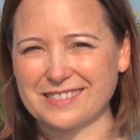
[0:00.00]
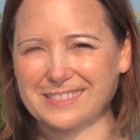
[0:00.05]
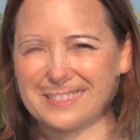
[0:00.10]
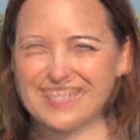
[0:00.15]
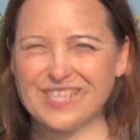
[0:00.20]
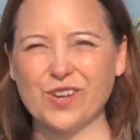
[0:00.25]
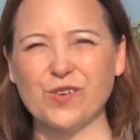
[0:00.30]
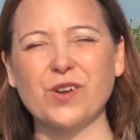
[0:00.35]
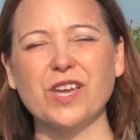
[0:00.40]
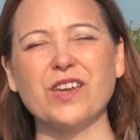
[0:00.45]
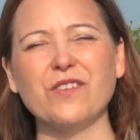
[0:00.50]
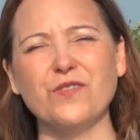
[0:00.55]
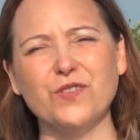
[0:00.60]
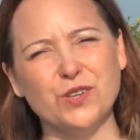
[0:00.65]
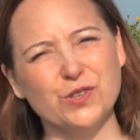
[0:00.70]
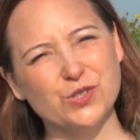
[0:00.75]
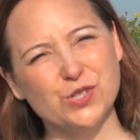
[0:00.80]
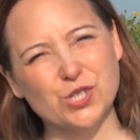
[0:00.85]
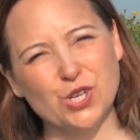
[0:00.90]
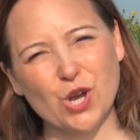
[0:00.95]
So if
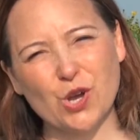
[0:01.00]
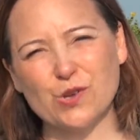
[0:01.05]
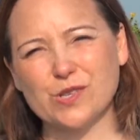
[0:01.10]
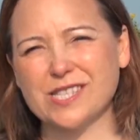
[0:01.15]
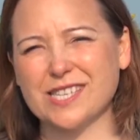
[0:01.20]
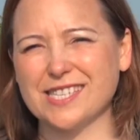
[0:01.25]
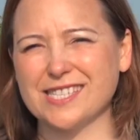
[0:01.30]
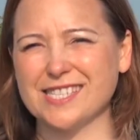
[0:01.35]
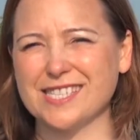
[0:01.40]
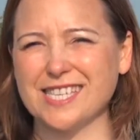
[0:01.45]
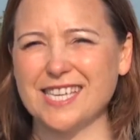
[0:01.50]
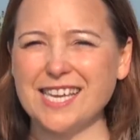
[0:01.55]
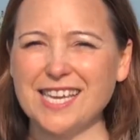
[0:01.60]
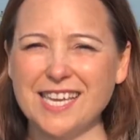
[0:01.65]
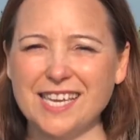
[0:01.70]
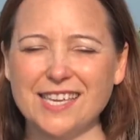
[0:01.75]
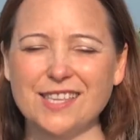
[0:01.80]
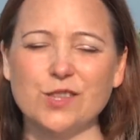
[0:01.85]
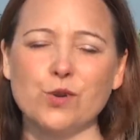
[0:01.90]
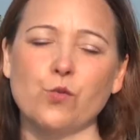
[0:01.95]
you chose
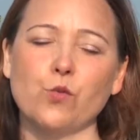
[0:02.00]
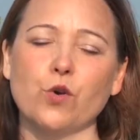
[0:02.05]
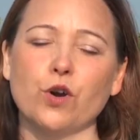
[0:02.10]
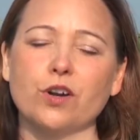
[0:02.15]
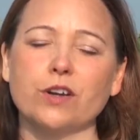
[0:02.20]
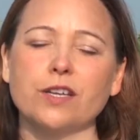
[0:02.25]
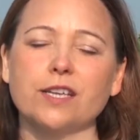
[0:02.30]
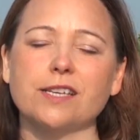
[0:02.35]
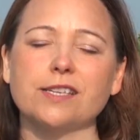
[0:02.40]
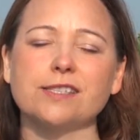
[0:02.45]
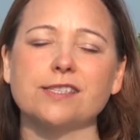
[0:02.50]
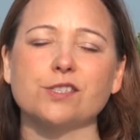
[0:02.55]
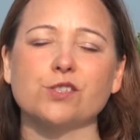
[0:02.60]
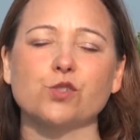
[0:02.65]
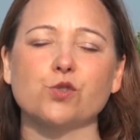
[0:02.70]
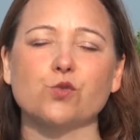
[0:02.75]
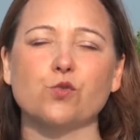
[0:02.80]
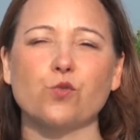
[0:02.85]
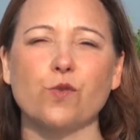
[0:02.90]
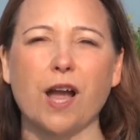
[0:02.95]
D, the word is
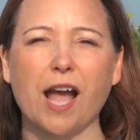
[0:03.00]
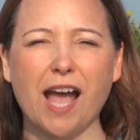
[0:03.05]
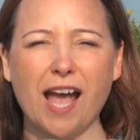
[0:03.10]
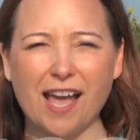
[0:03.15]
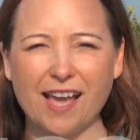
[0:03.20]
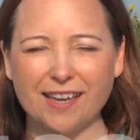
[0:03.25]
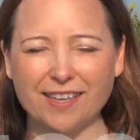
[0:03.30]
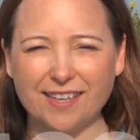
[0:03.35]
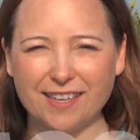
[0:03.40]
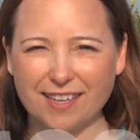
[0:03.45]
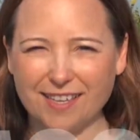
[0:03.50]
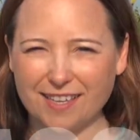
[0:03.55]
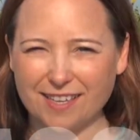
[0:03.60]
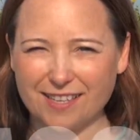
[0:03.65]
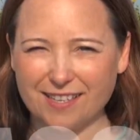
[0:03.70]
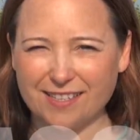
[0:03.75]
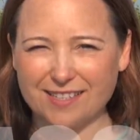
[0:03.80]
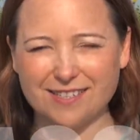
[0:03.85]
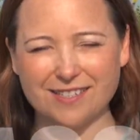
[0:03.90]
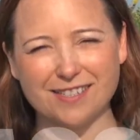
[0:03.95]

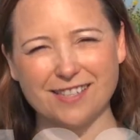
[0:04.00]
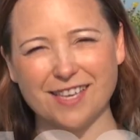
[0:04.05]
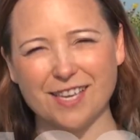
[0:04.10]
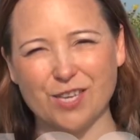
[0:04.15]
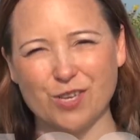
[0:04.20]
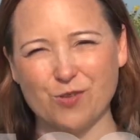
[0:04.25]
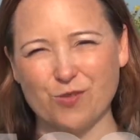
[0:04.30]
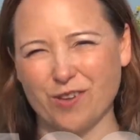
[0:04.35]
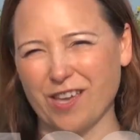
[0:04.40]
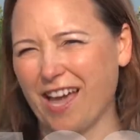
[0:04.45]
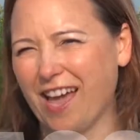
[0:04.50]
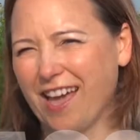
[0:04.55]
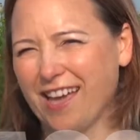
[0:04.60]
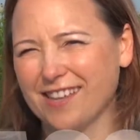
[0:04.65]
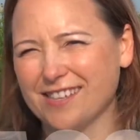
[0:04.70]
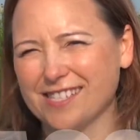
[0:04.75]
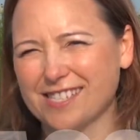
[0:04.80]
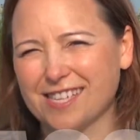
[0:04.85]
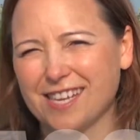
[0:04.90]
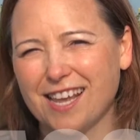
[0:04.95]
dragon that you
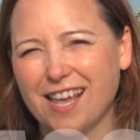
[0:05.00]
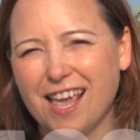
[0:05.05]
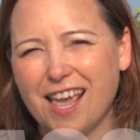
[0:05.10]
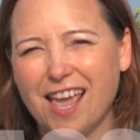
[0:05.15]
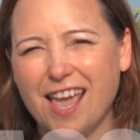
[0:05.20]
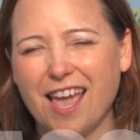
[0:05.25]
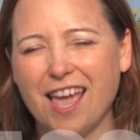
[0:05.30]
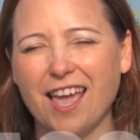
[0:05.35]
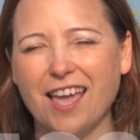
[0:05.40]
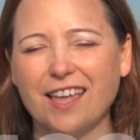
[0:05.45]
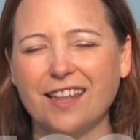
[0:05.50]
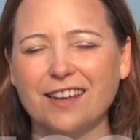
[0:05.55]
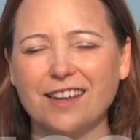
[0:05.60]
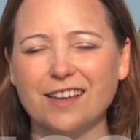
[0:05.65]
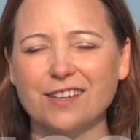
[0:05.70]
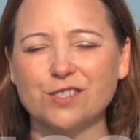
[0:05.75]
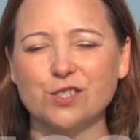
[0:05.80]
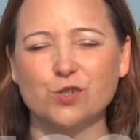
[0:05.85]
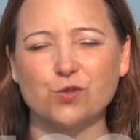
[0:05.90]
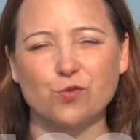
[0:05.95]
get. And
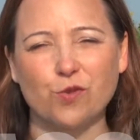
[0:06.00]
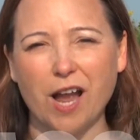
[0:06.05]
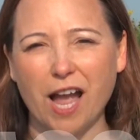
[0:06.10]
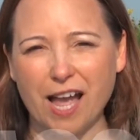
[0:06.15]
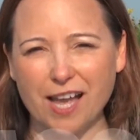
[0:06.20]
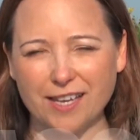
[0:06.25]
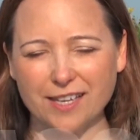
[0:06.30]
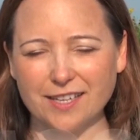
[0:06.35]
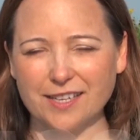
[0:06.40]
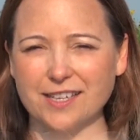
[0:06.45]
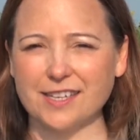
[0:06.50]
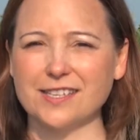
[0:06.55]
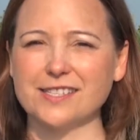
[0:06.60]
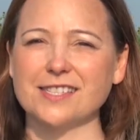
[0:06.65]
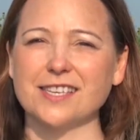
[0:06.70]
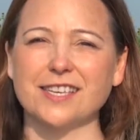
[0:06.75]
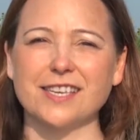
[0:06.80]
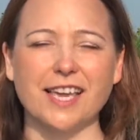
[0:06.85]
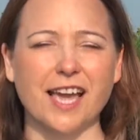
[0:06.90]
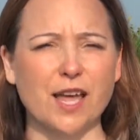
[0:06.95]
dragon
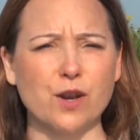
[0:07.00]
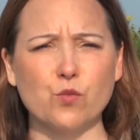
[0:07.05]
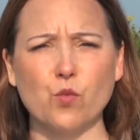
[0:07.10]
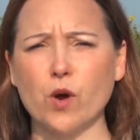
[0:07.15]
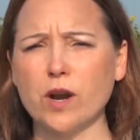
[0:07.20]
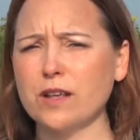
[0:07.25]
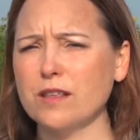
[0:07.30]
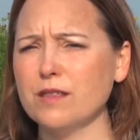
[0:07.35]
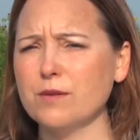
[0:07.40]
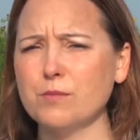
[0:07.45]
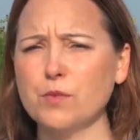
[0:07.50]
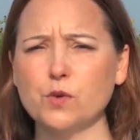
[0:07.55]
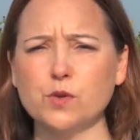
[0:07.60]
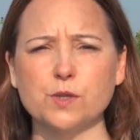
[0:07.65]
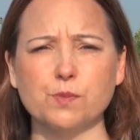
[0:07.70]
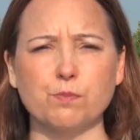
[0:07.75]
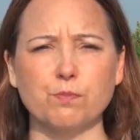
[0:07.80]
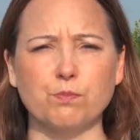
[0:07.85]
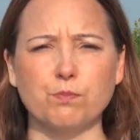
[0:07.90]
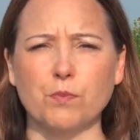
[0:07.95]
is, again, one of the
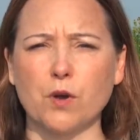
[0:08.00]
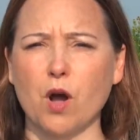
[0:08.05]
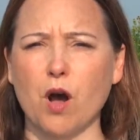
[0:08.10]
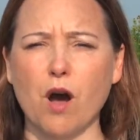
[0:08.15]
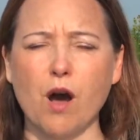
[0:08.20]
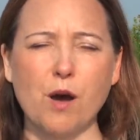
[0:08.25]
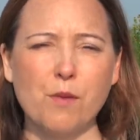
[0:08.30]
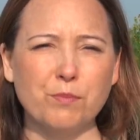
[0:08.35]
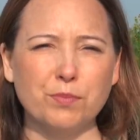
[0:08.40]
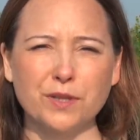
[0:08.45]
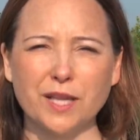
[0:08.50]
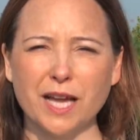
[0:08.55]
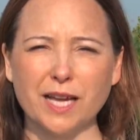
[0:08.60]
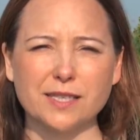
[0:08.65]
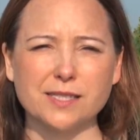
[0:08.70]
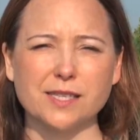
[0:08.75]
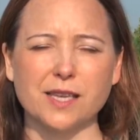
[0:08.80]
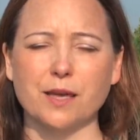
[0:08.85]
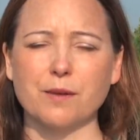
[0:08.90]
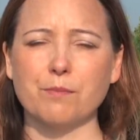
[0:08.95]
most
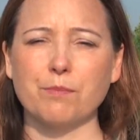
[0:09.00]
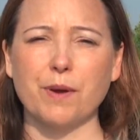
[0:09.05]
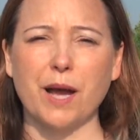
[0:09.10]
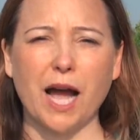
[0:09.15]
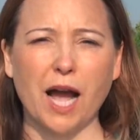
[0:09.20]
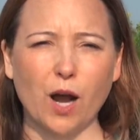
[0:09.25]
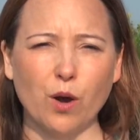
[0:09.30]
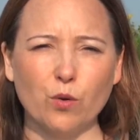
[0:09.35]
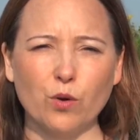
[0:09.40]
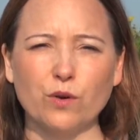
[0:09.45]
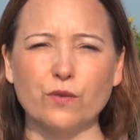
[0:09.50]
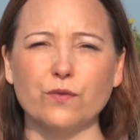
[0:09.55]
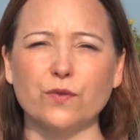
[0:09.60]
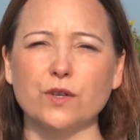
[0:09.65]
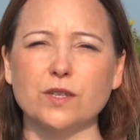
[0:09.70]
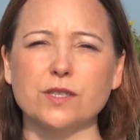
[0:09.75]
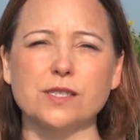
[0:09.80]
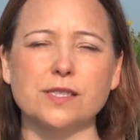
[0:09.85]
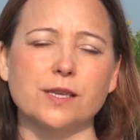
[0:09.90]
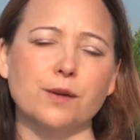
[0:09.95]
complex and
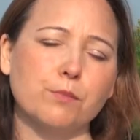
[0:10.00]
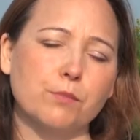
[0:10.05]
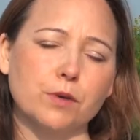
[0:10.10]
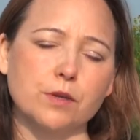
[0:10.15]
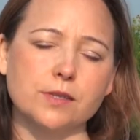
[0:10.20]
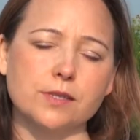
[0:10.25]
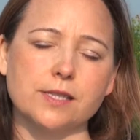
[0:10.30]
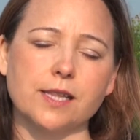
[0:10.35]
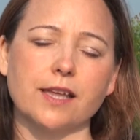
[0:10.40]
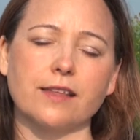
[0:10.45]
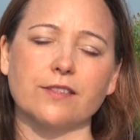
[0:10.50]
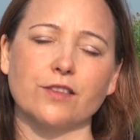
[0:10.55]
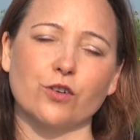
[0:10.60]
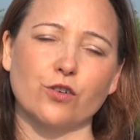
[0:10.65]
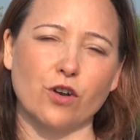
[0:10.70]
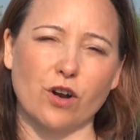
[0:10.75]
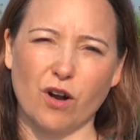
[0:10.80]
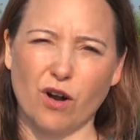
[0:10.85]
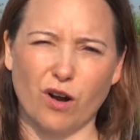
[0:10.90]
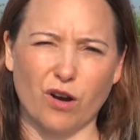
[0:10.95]
powerful symbols that
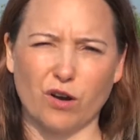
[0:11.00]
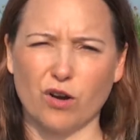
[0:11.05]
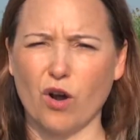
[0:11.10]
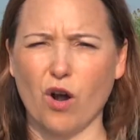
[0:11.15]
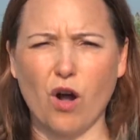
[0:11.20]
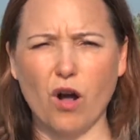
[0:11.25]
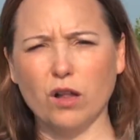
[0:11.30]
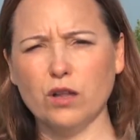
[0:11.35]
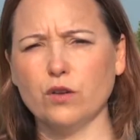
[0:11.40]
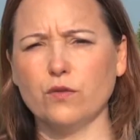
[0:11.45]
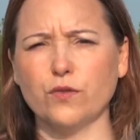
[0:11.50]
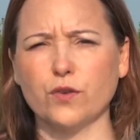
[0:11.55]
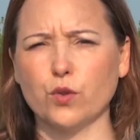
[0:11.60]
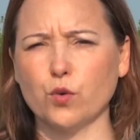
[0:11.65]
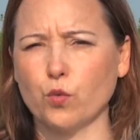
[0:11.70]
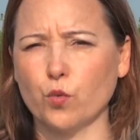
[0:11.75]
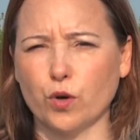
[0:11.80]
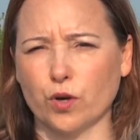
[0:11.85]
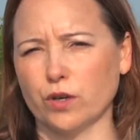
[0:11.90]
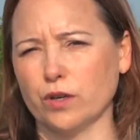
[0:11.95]
there are. All over the
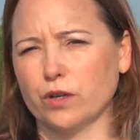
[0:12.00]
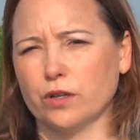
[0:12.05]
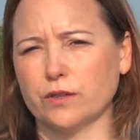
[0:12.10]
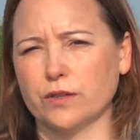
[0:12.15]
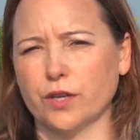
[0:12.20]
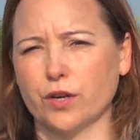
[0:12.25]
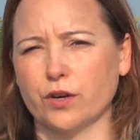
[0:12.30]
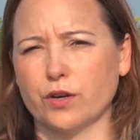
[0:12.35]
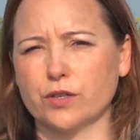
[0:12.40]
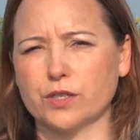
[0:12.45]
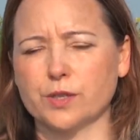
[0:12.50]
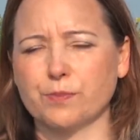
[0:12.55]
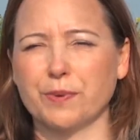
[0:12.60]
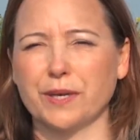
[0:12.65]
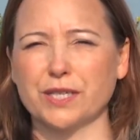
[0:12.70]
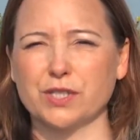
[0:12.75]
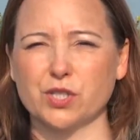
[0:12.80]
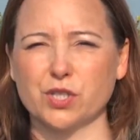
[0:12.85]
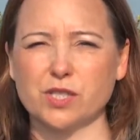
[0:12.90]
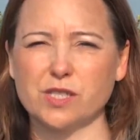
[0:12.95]
world, there are
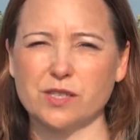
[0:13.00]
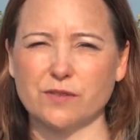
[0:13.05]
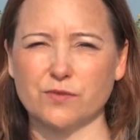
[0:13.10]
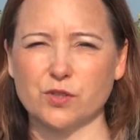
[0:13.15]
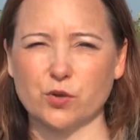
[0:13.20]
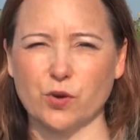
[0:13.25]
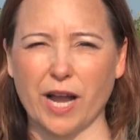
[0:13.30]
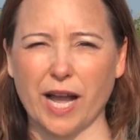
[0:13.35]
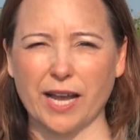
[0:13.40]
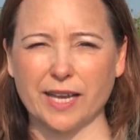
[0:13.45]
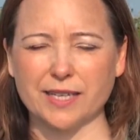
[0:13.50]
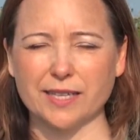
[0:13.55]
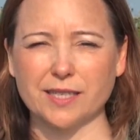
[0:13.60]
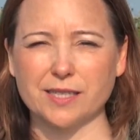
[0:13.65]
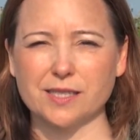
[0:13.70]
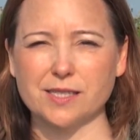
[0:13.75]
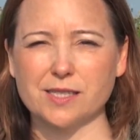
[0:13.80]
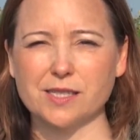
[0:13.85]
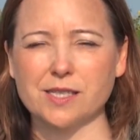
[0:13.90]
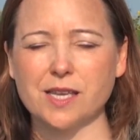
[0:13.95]
depictions of
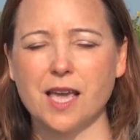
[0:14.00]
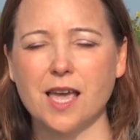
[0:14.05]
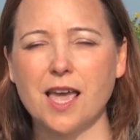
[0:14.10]
dragons.